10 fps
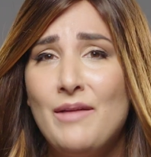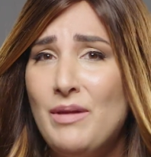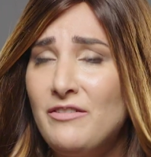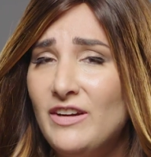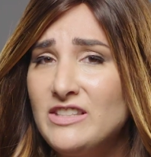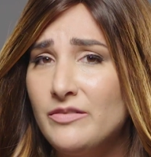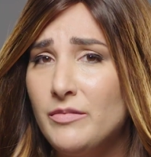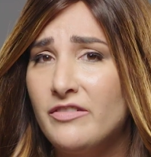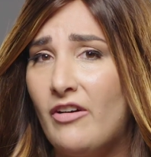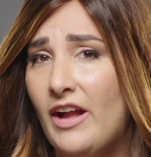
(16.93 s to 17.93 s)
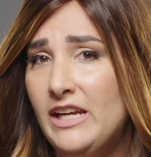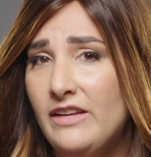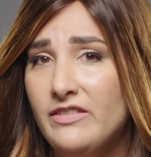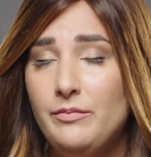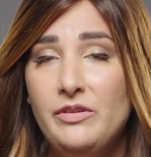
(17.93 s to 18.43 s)
I made friends from a variety
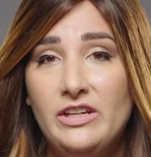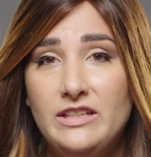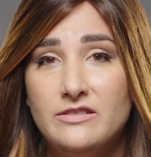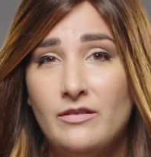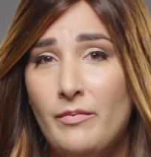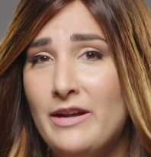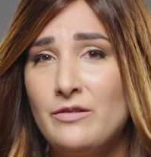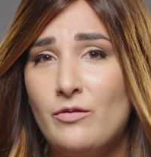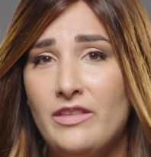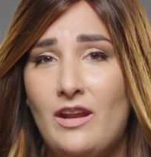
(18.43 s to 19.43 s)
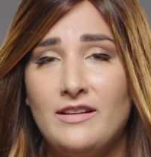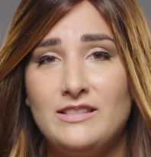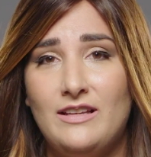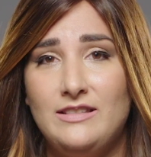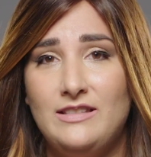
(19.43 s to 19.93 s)
of communities, from modern Orthodox
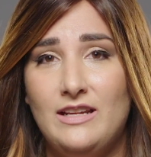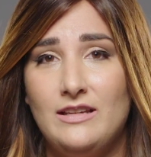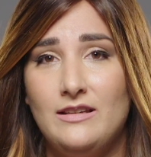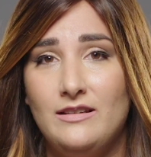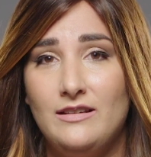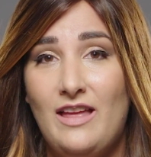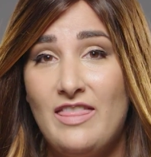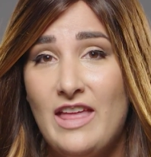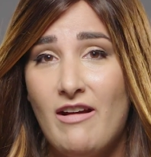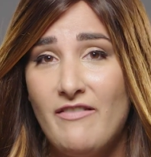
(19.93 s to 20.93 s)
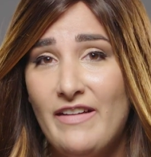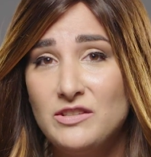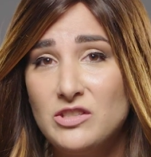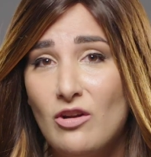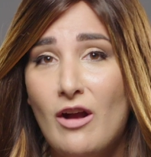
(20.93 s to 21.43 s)
to Hasidic, and there I
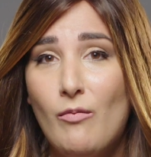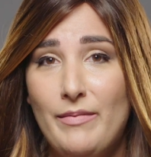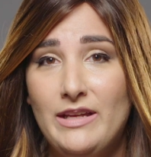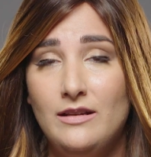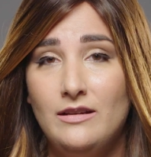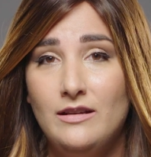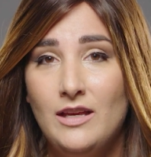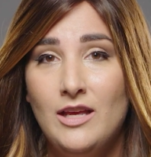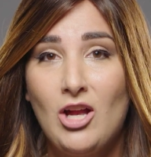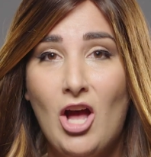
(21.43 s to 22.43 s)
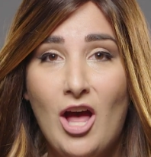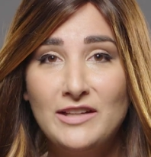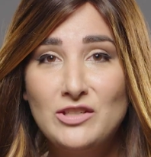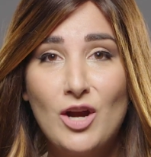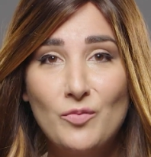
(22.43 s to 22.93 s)
found strong women,
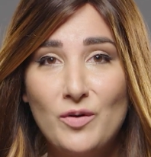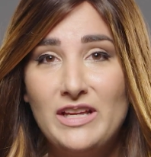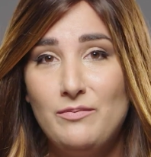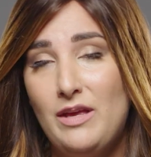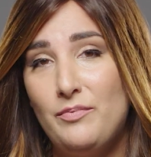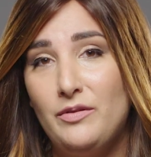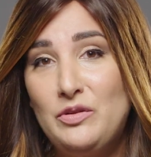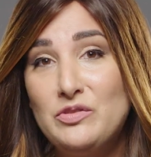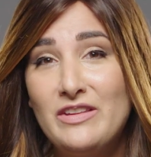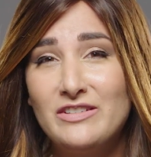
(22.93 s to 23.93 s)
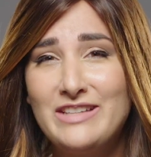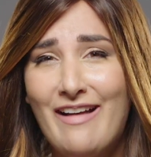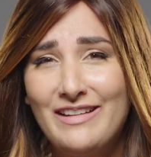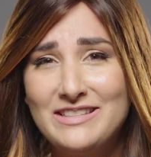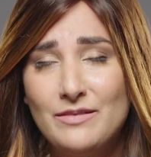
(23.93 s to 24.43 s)
kind, hardworking people using their
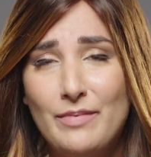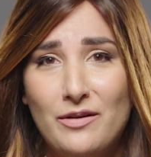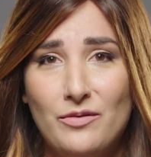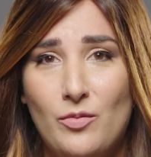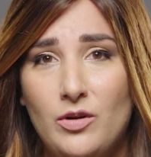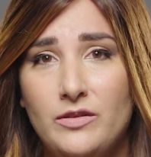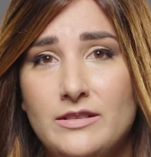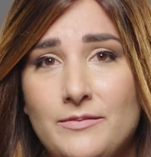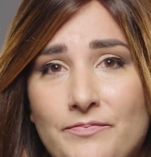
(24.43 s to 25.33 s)
talents to better the world.